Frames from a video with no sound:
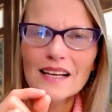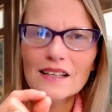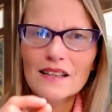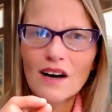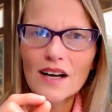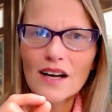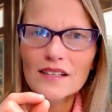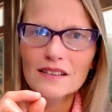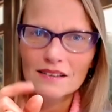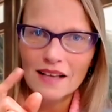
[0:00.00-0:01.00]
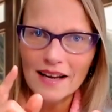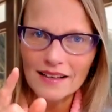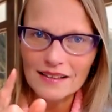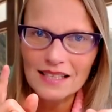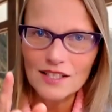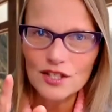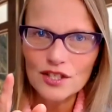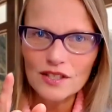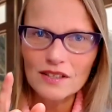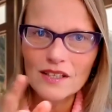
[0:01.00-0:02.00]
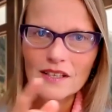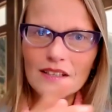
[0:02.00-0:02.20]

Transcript: that thought, that attention,